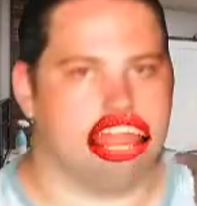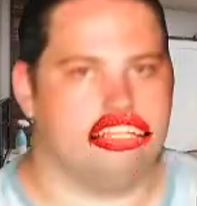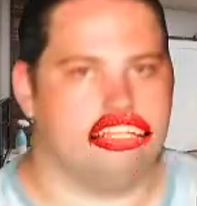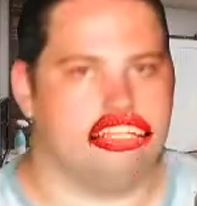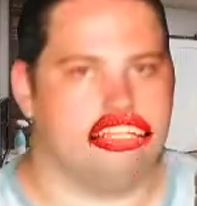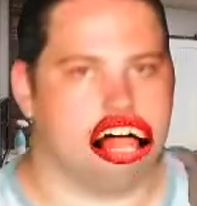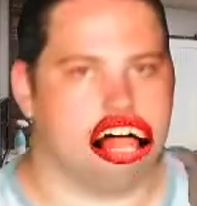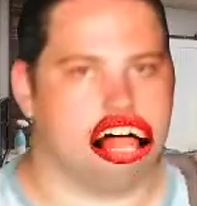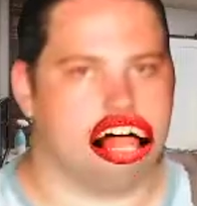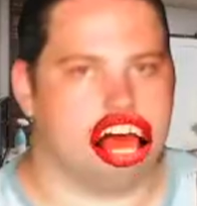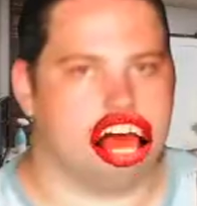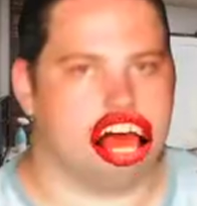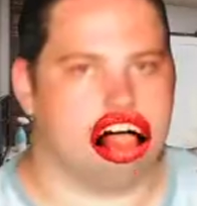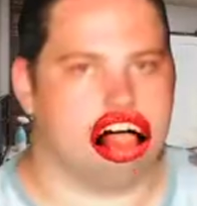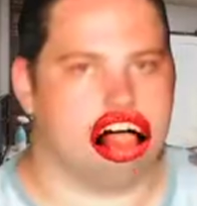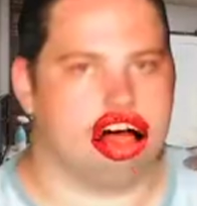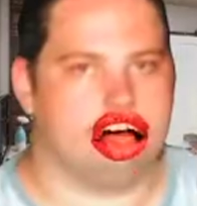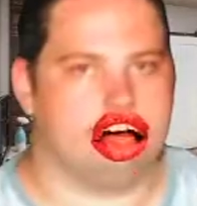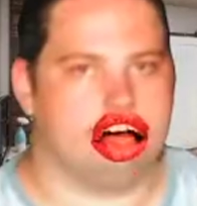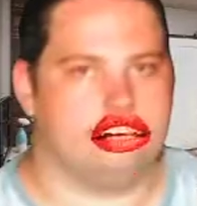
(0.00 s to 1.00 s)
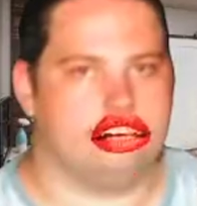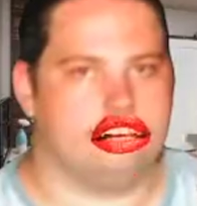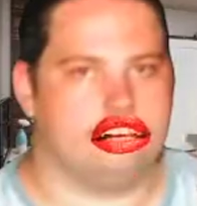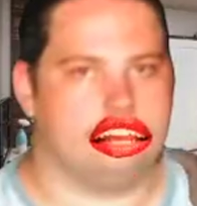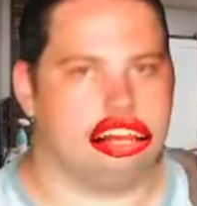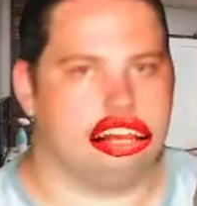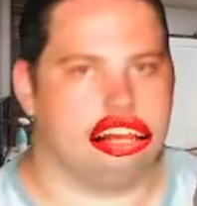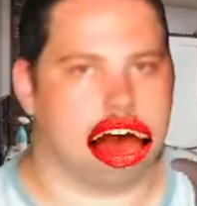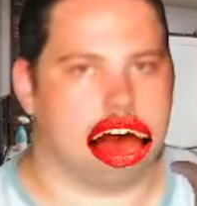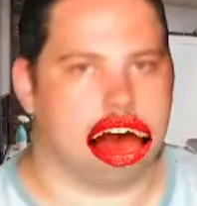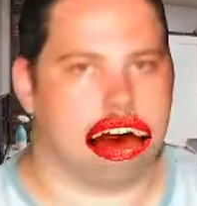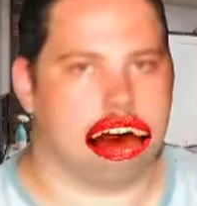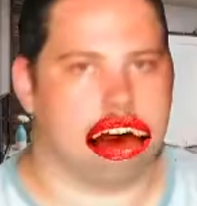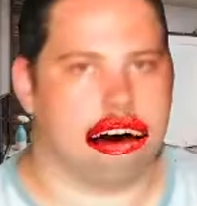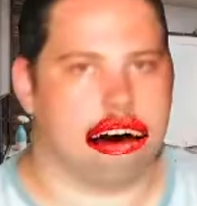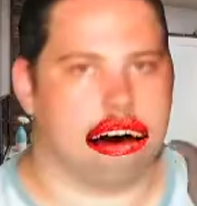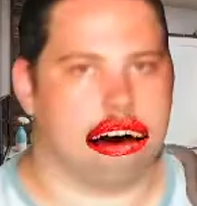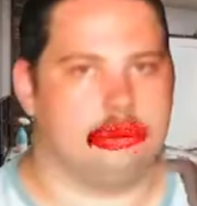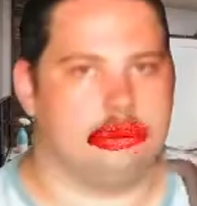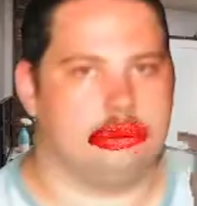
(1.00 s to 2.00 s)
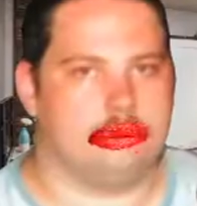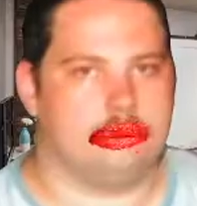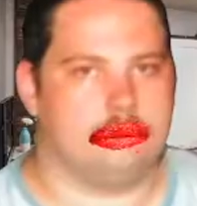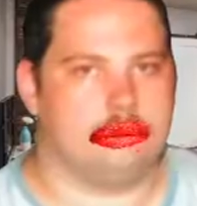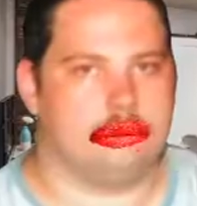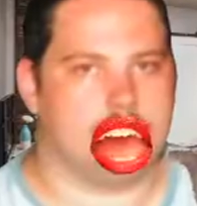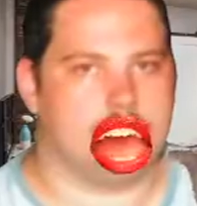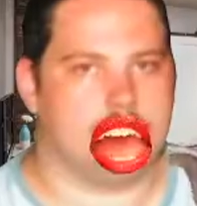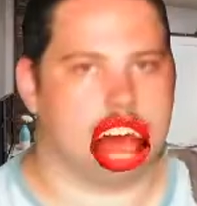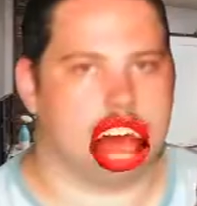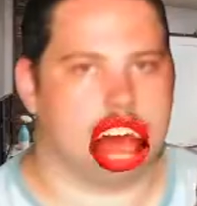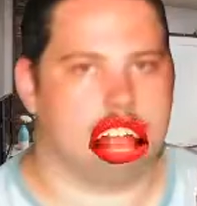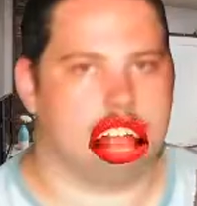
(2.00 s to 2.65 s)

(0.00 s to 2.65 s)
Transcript: and also minus all the things that makes country good.